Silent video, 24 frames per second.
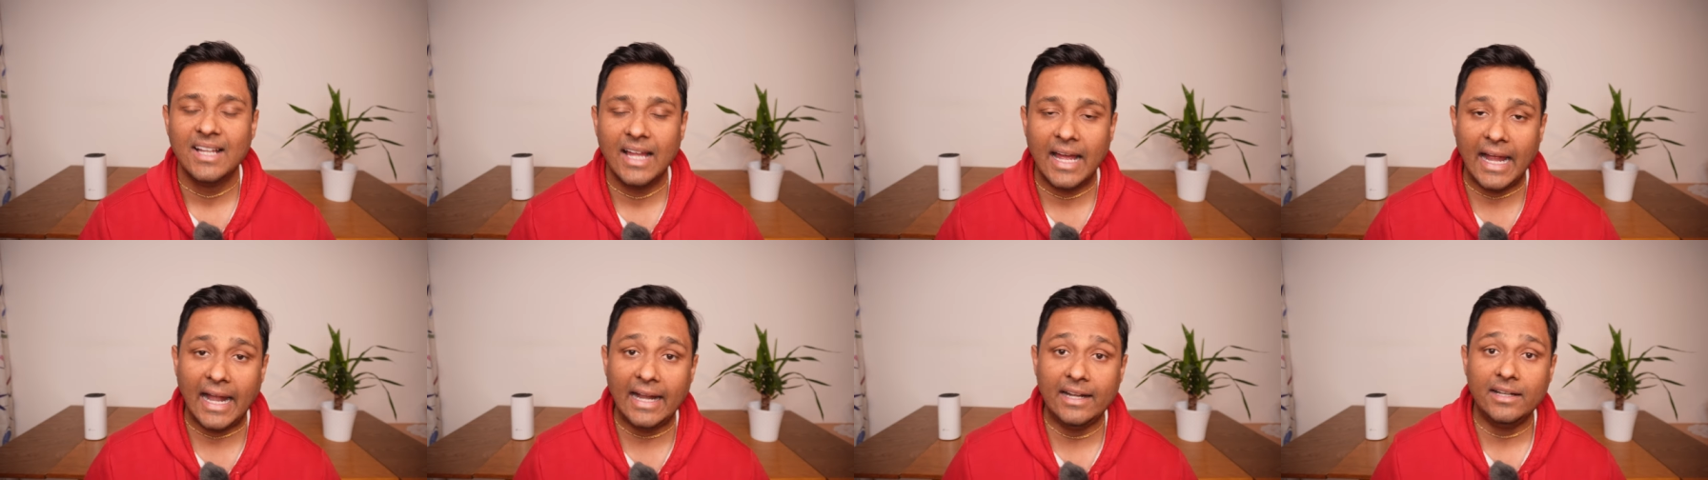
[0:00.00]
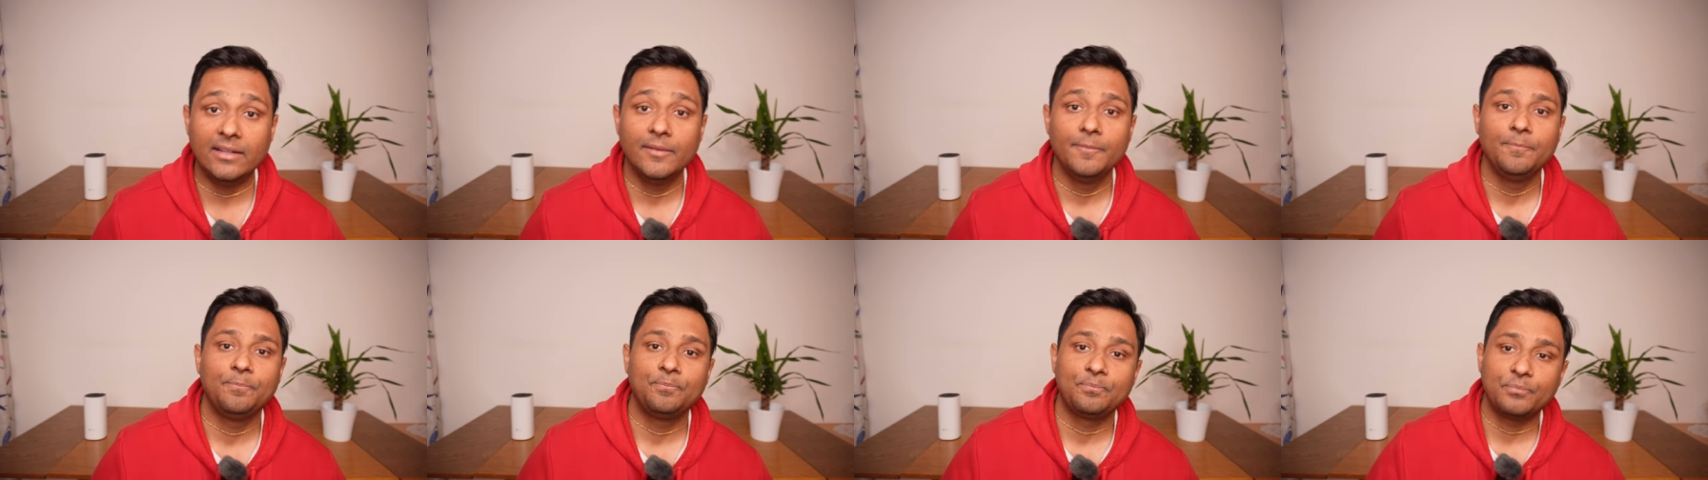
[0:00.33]
And
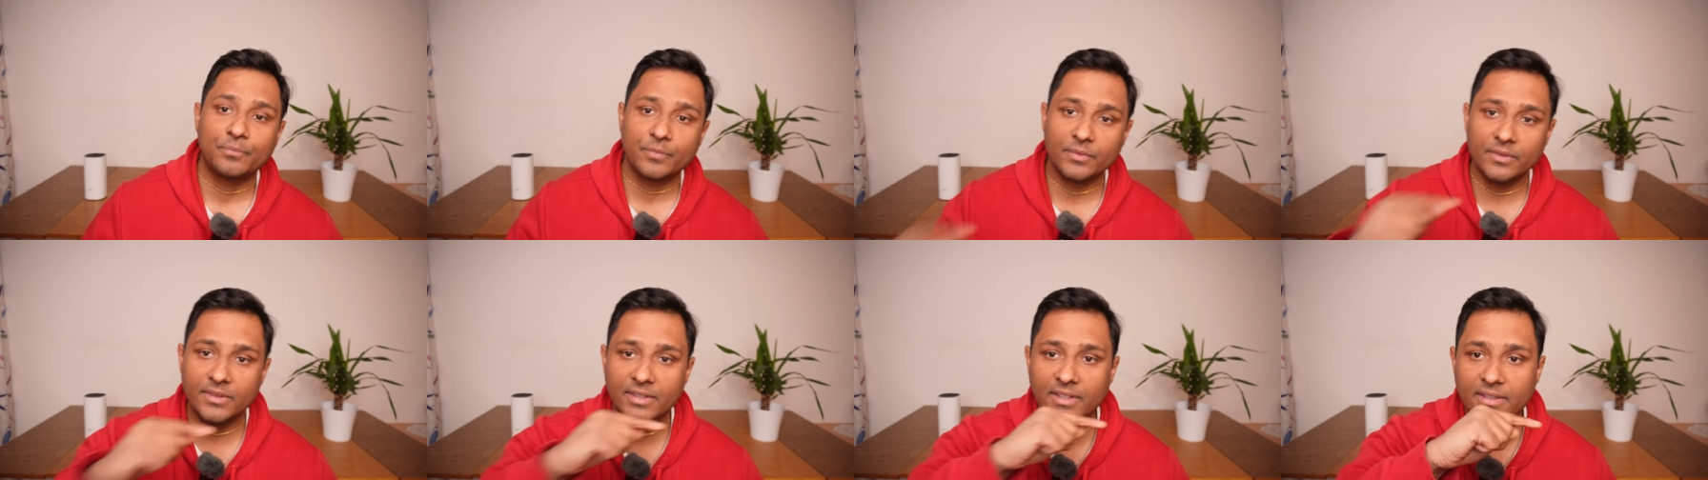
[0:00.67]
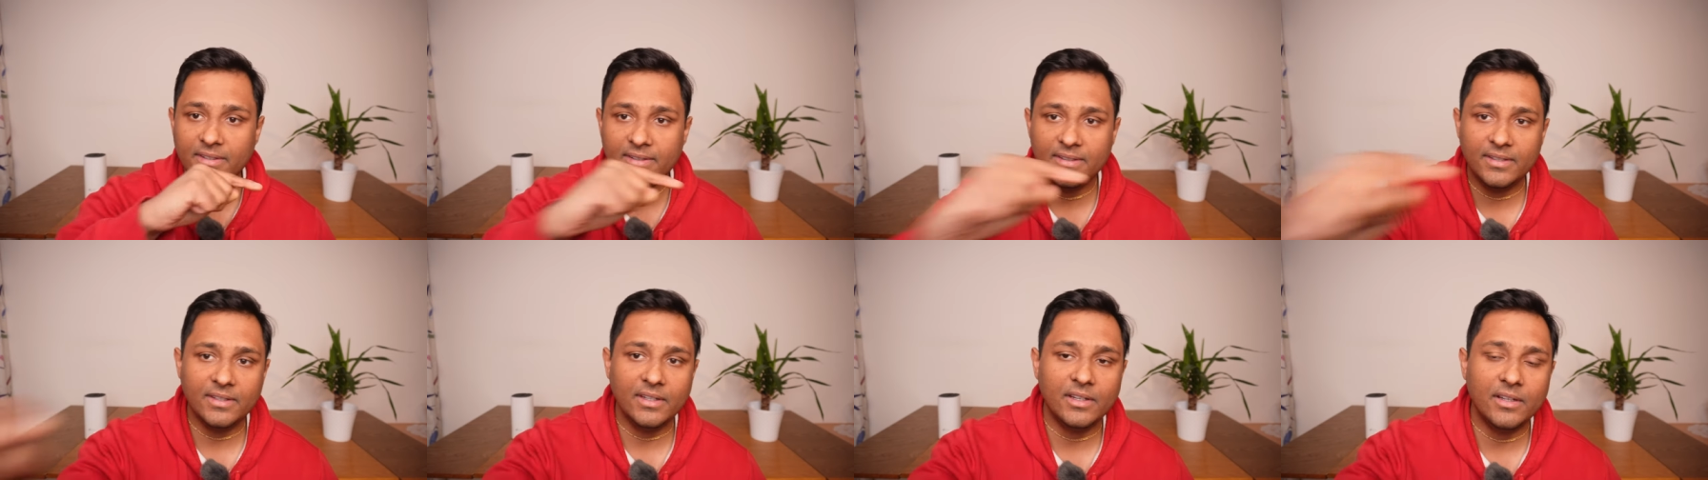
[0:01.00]

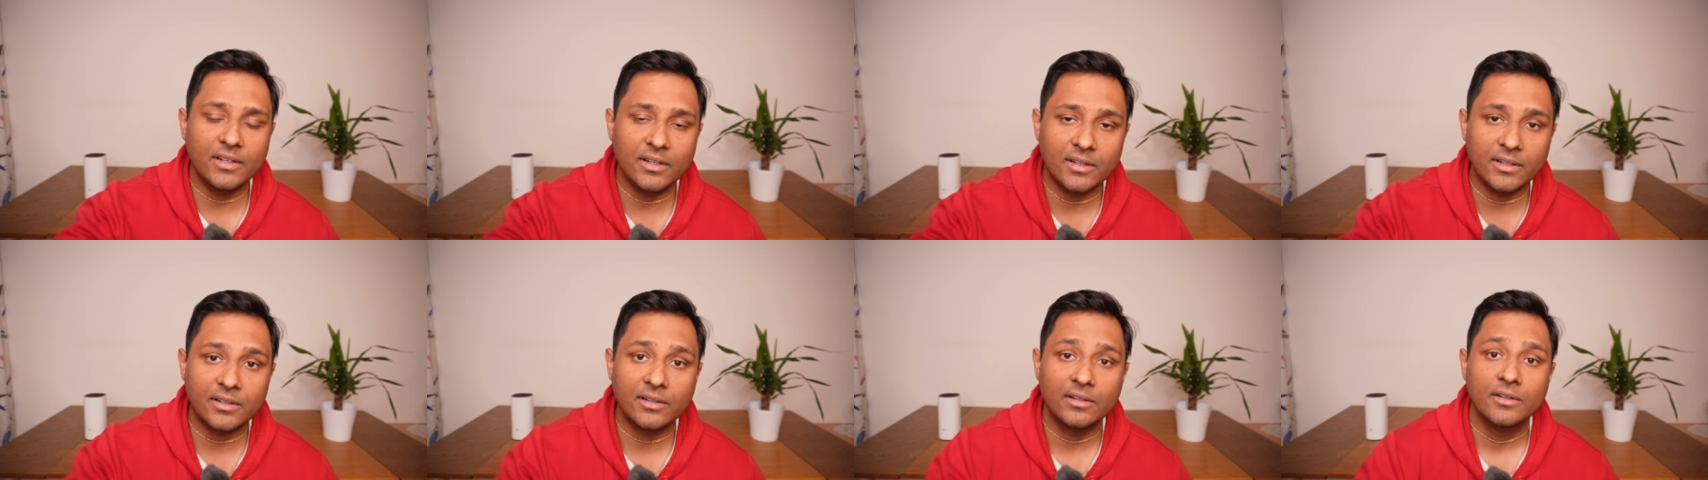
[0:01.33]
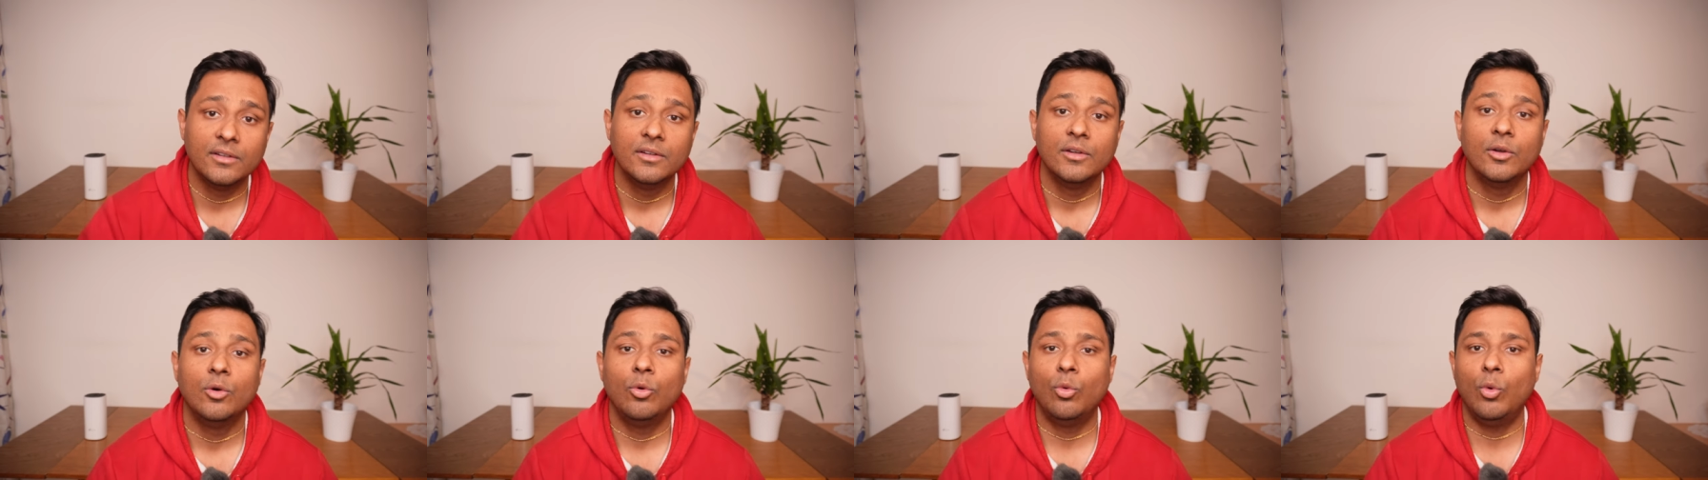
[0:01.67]
this year,
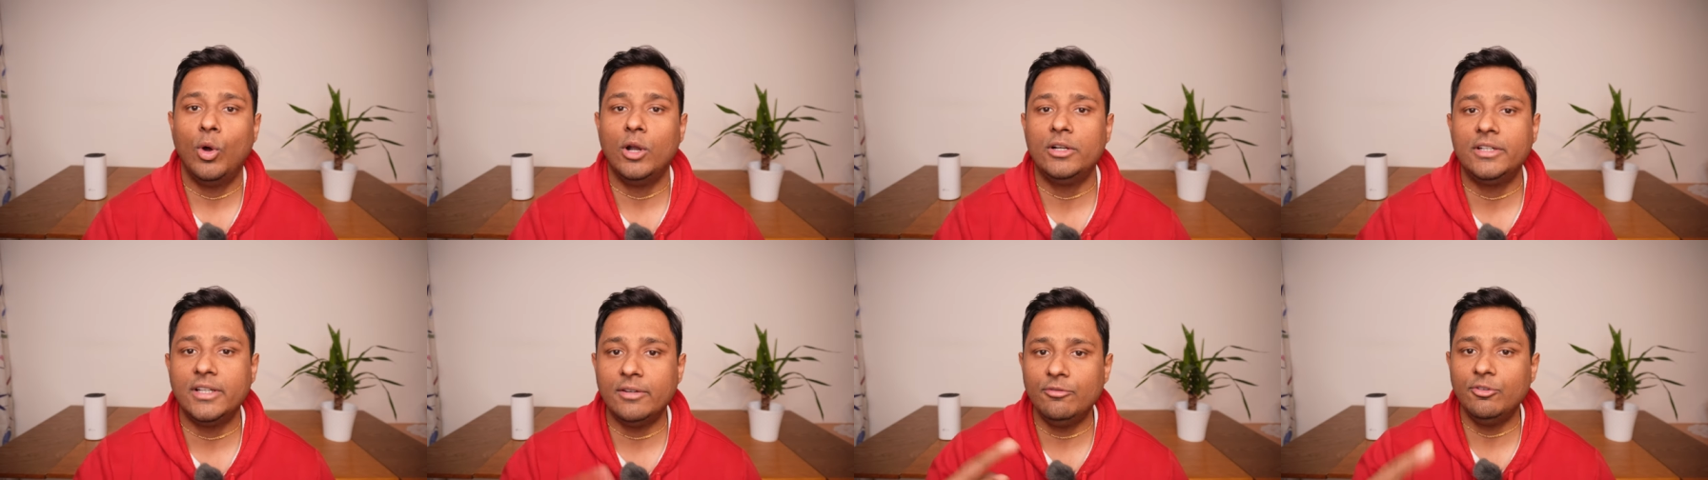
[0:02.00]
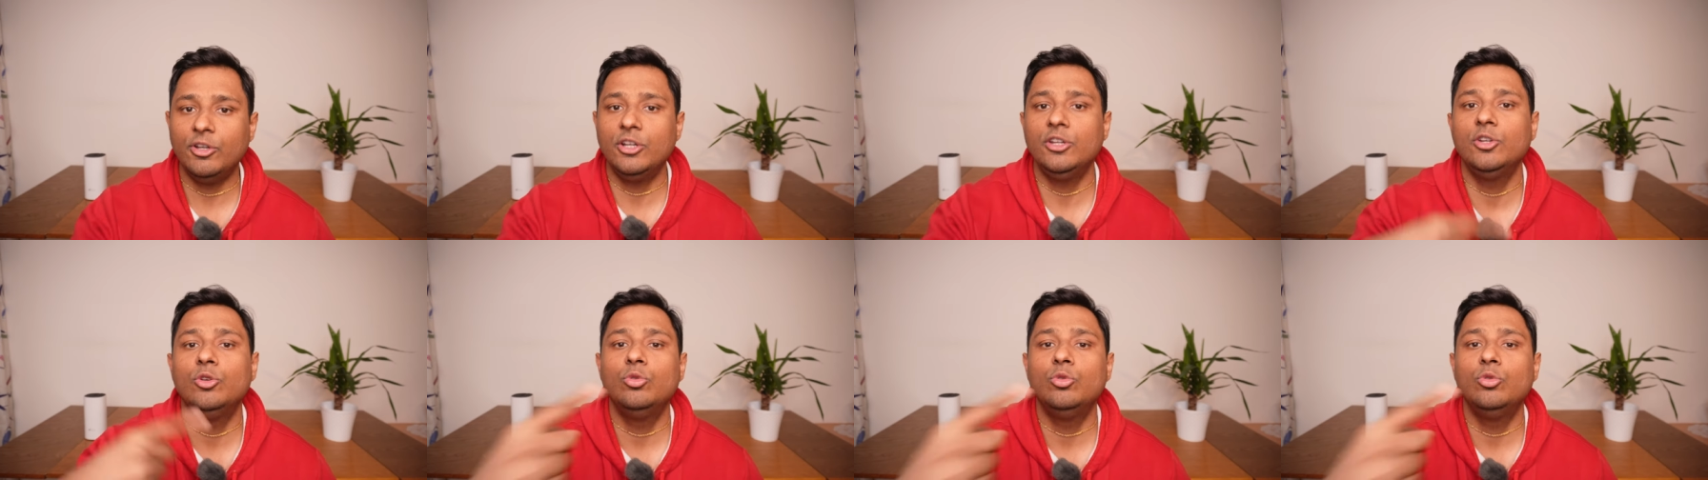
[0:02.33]
whatever